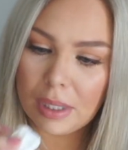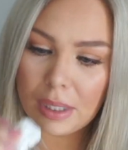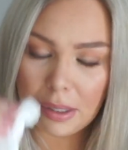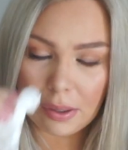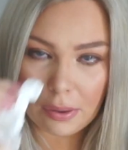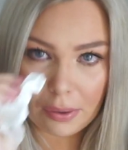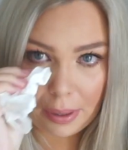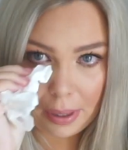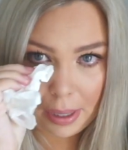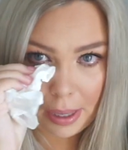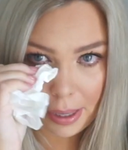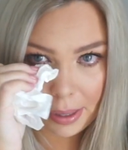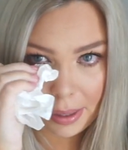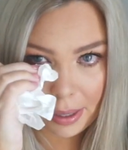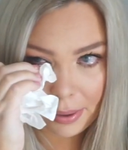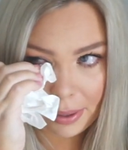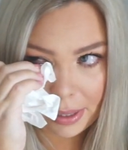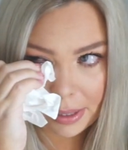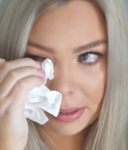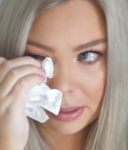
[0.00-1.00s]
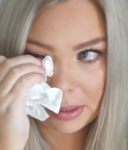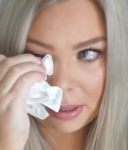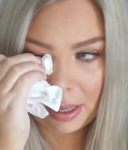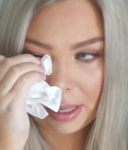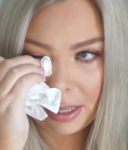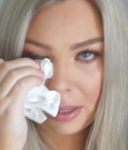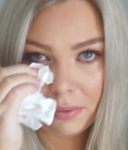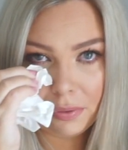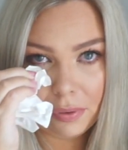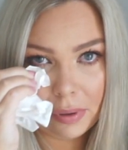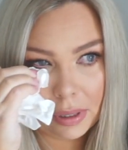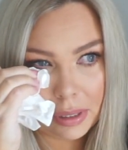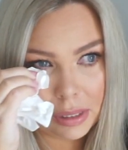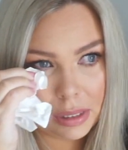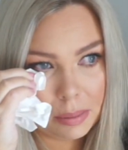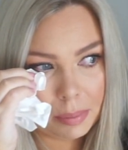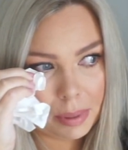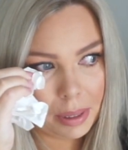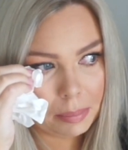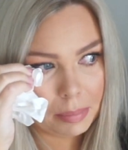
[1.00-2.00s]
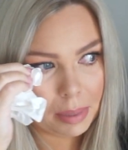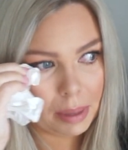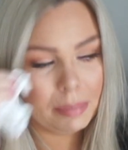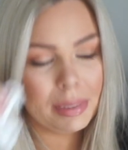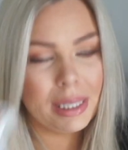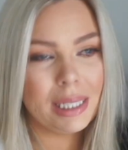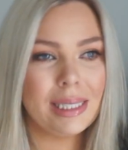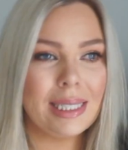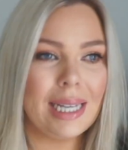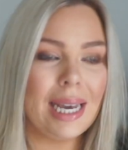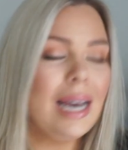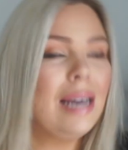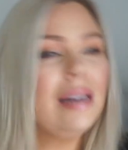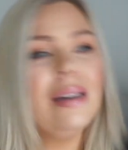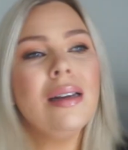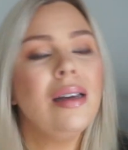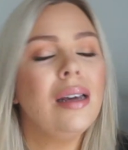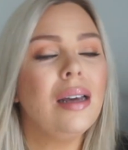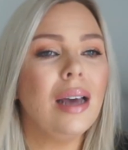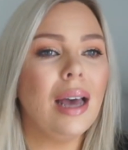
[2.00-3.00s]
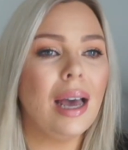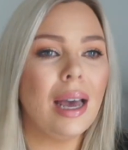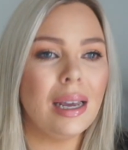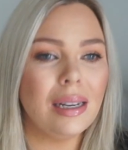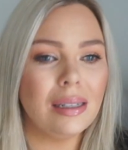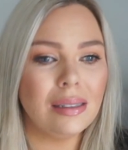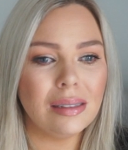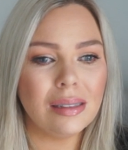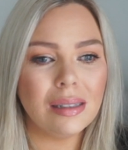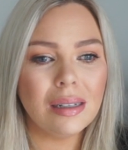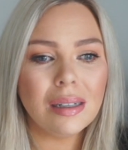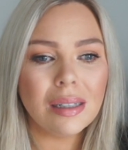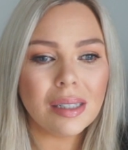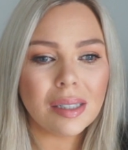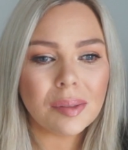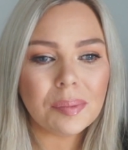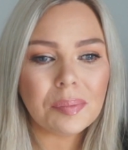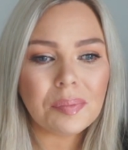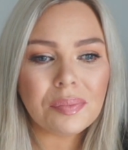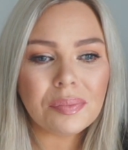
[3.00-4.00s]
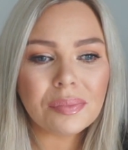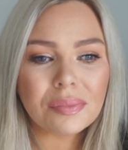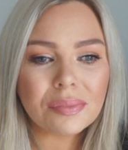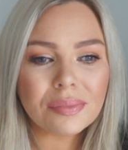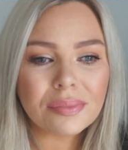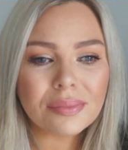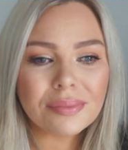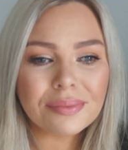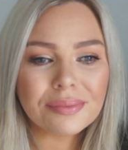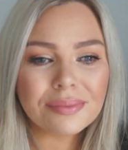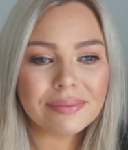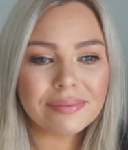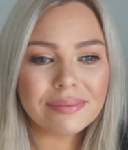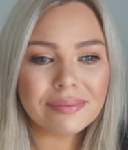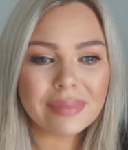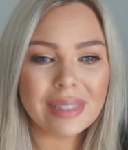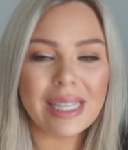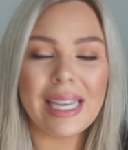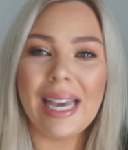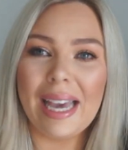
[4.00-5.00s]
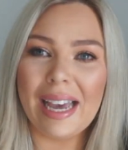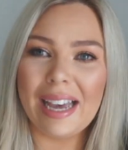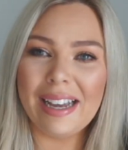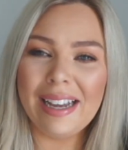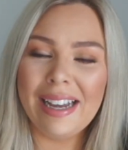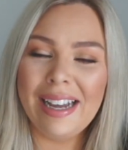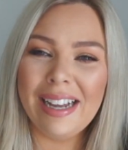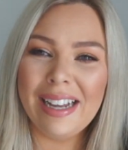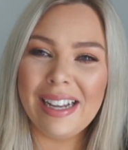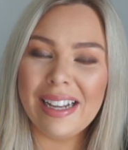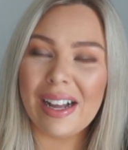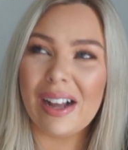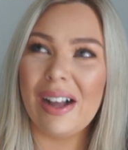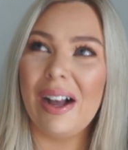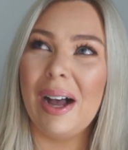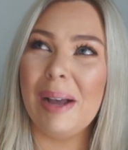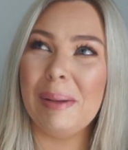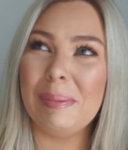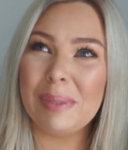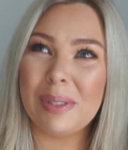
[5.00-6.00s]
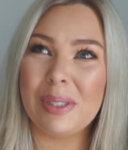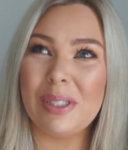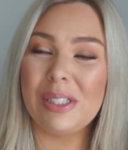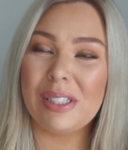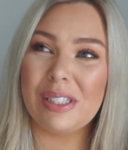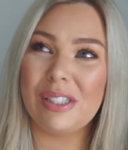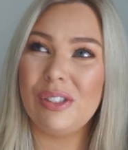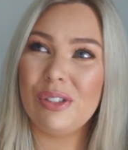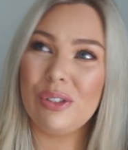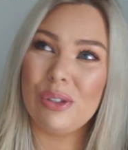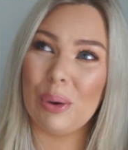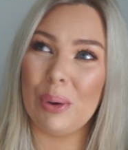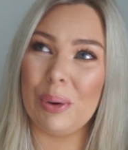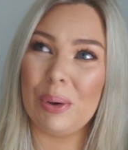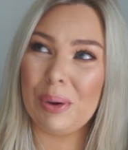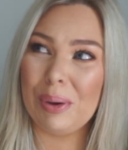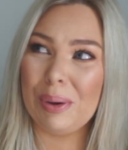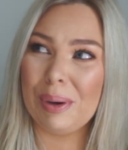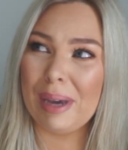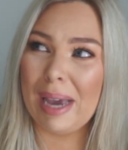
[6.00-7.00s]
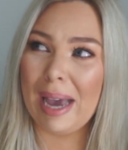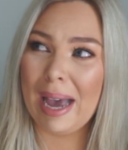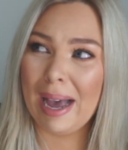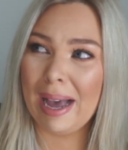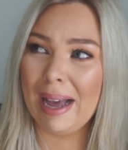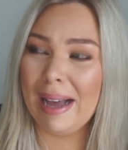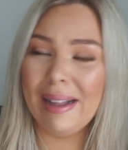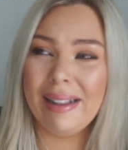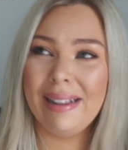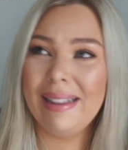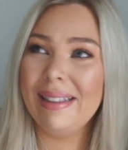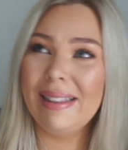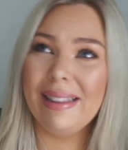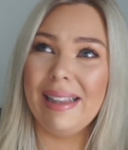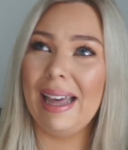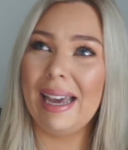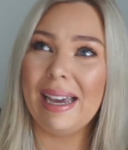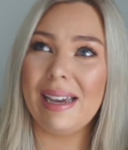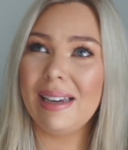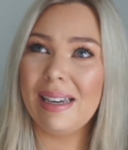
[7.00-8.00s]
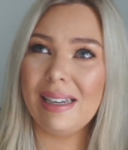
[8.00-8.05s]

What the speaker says: you know, they're excited for us to be a mum and a dad. And yeah, I'm just so, like,